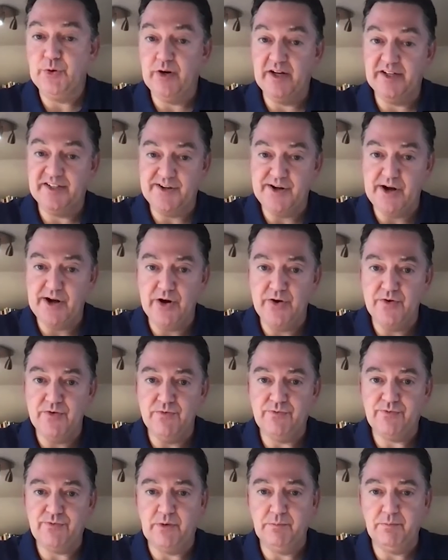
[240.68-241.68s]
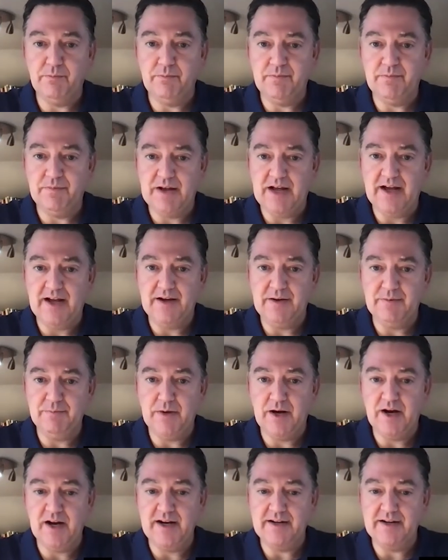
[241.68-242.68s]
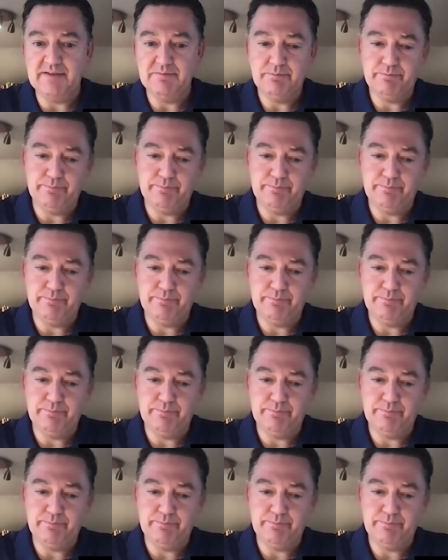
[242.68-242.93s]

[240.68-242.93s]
I'd known from my